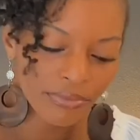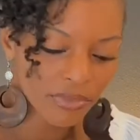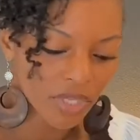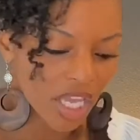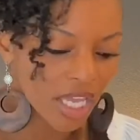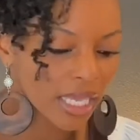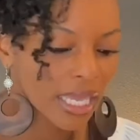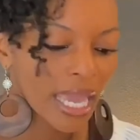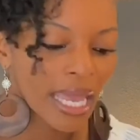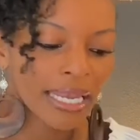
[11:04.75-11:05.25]

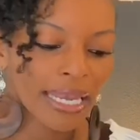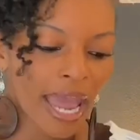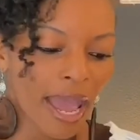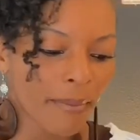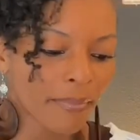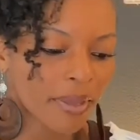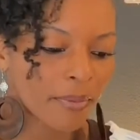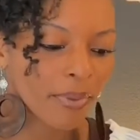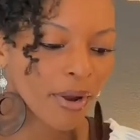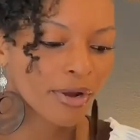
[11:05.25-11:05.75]
It cannot
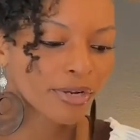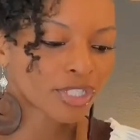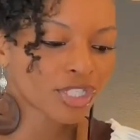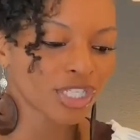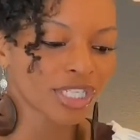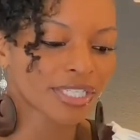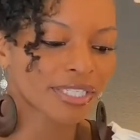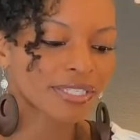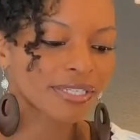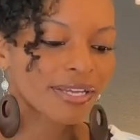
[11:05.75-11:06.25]
be
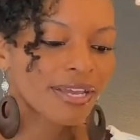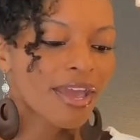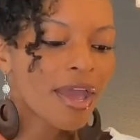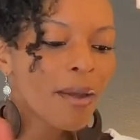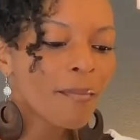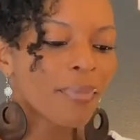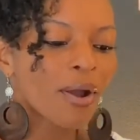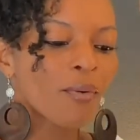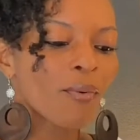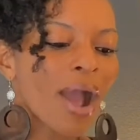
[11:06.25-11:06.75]
purchased.
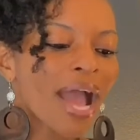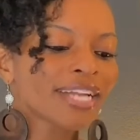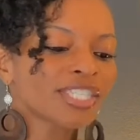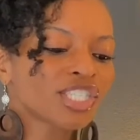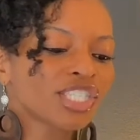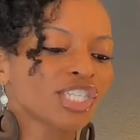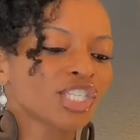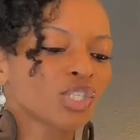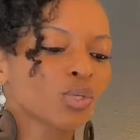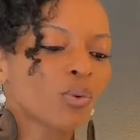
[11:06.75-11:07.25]
But watch
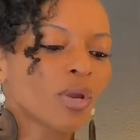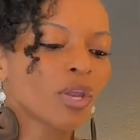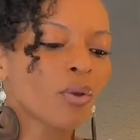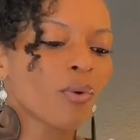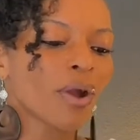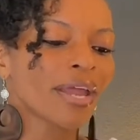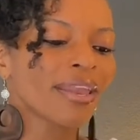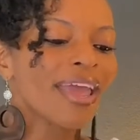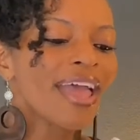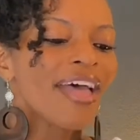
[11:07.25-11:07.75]
this,
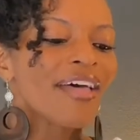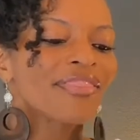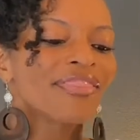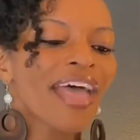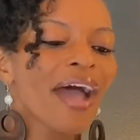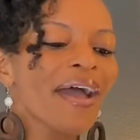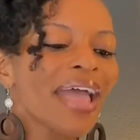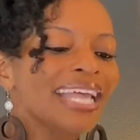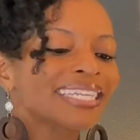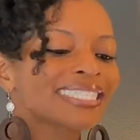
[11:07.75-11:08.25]
21,
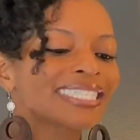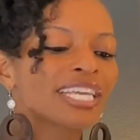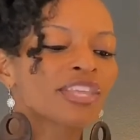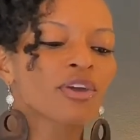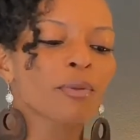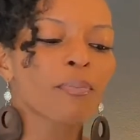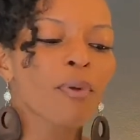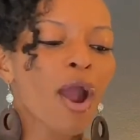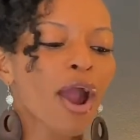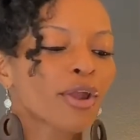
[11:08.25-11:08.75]
thou hast neither
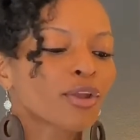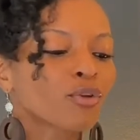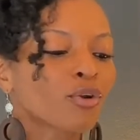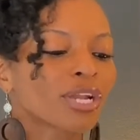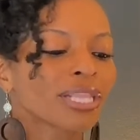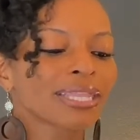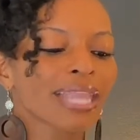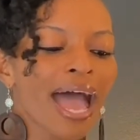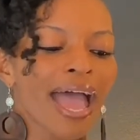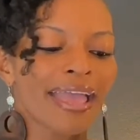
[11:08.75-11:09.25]
part
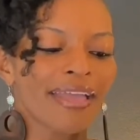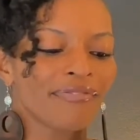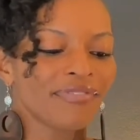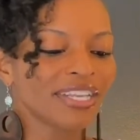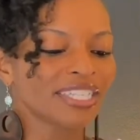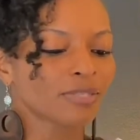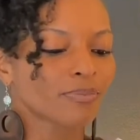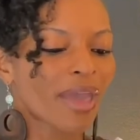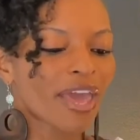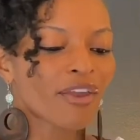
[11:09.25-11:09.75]
nor lot in
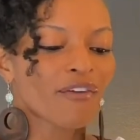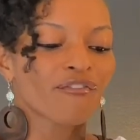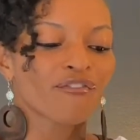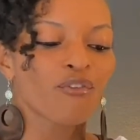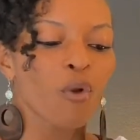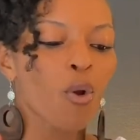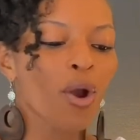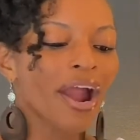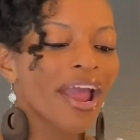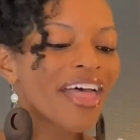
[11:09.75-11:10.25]
this matter,
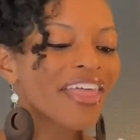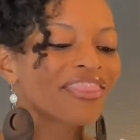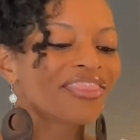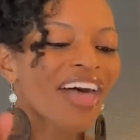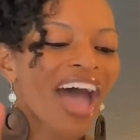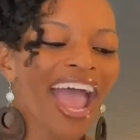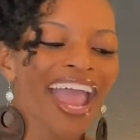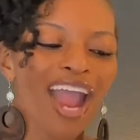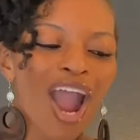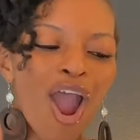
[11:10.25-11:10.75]
for
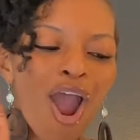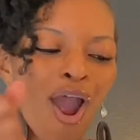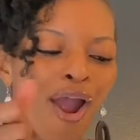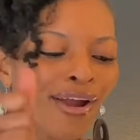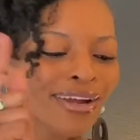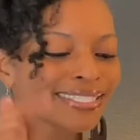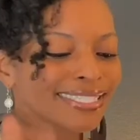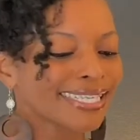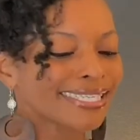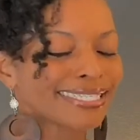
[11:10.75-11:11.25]
thy
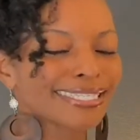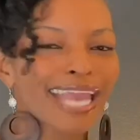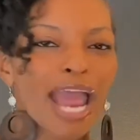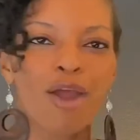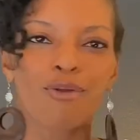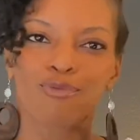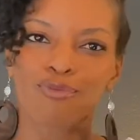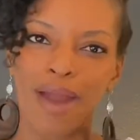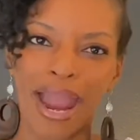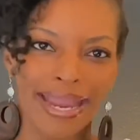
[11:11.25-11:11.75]
heart is
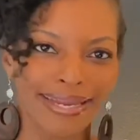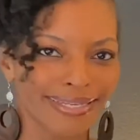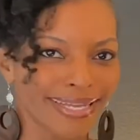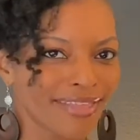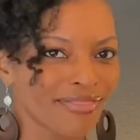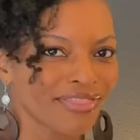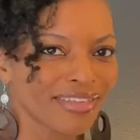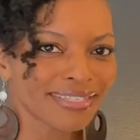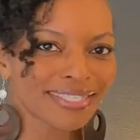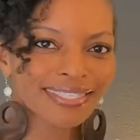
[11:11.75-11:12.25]
not right
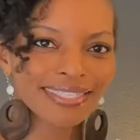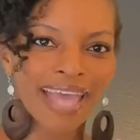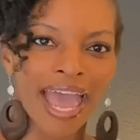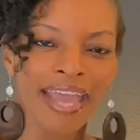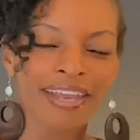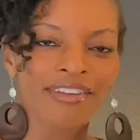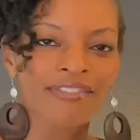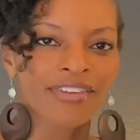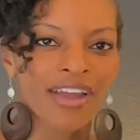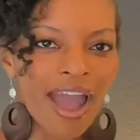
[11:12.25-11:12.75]
in the
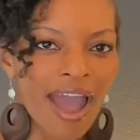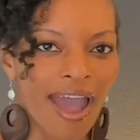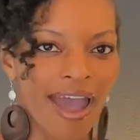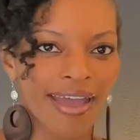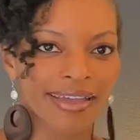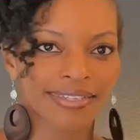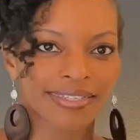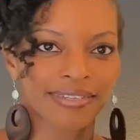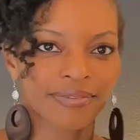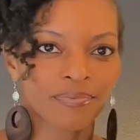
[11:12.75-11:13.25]
sight of
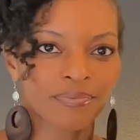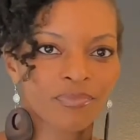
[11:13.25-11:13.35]
God.